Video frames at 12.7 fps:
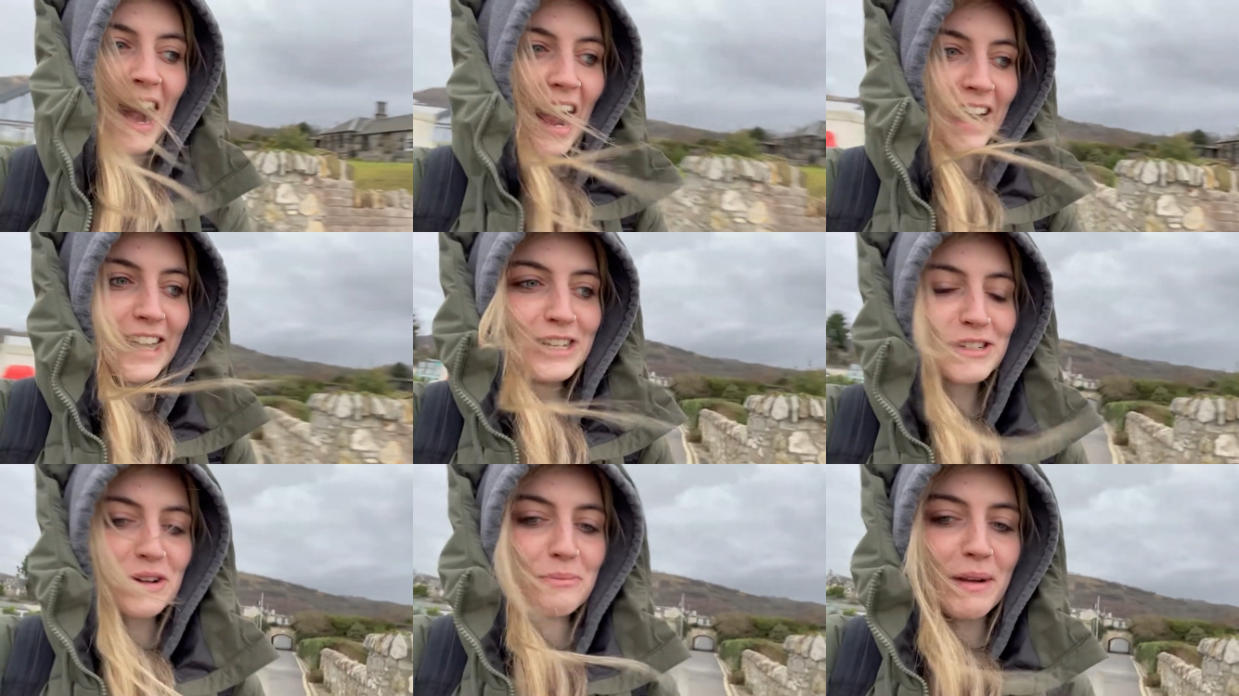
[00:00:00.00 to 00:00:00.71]
i need
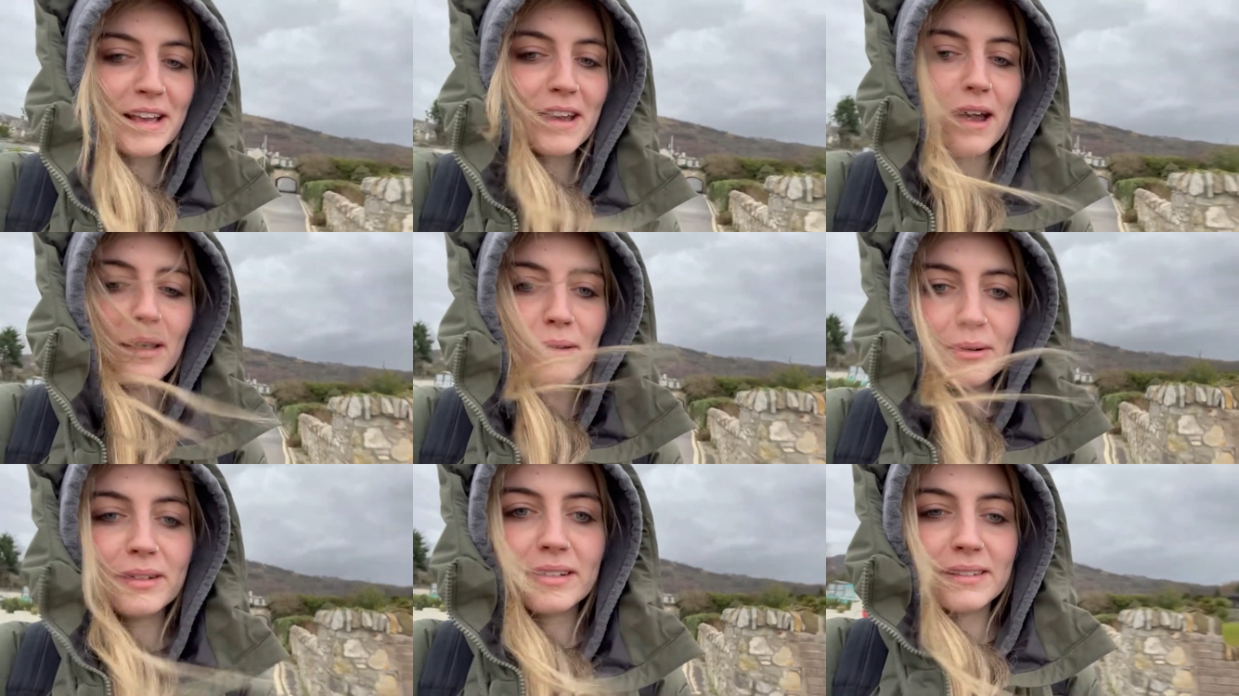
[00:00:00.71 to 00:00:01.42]
to do it by
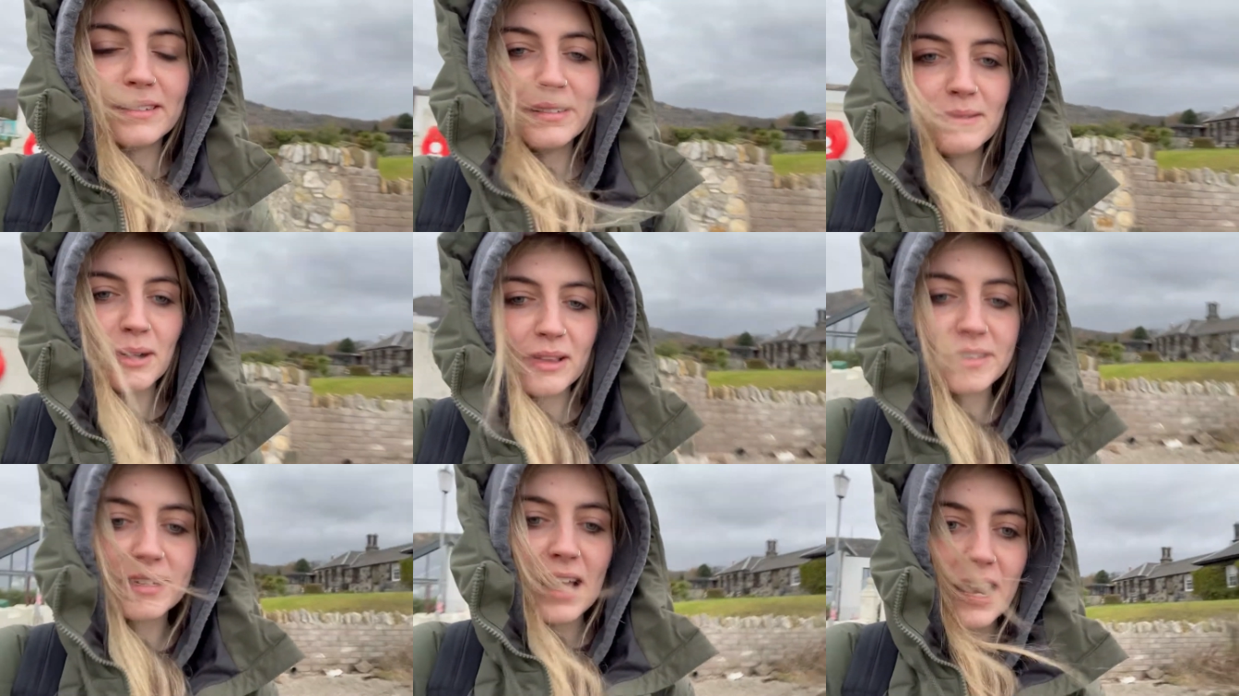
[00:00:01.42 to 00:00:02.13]
coat
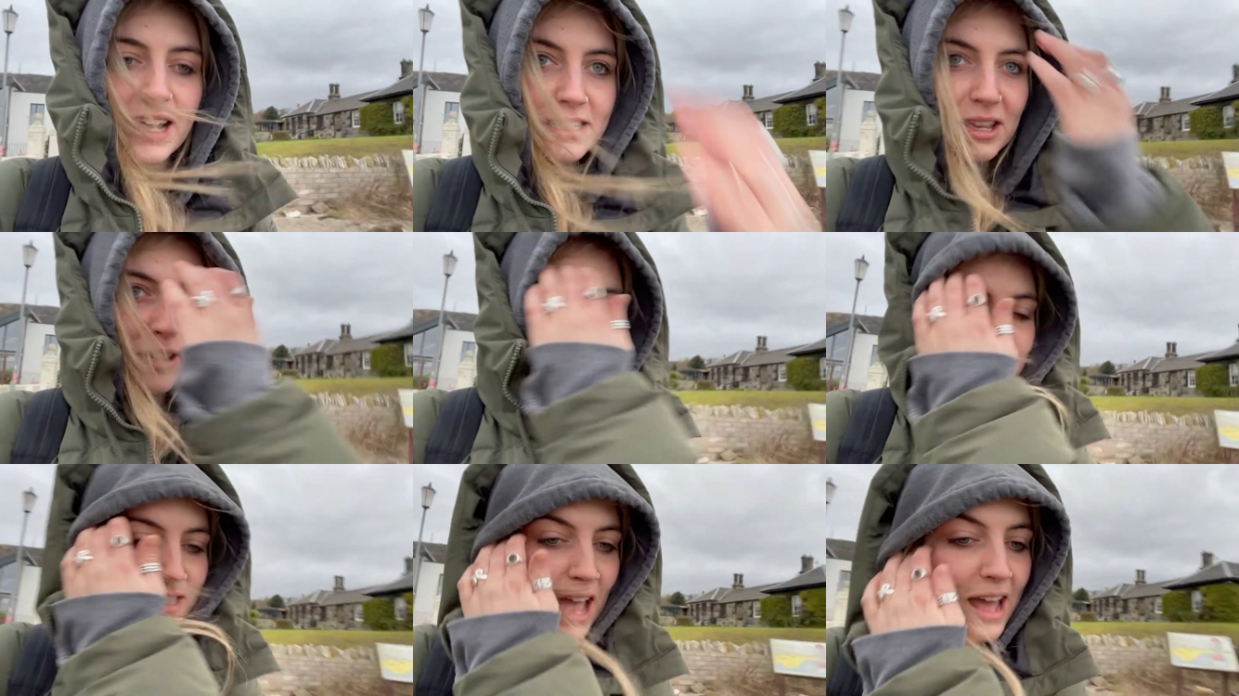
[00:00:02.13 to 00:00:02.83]
let's
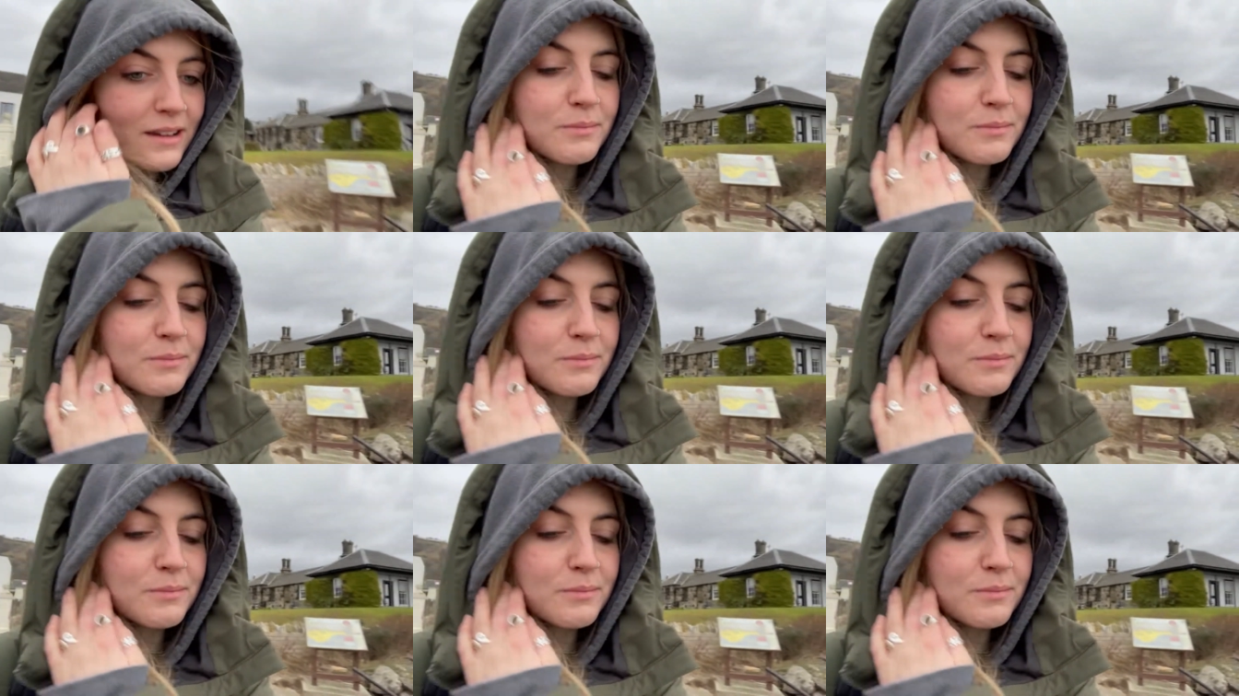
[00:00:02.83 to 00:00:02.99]
go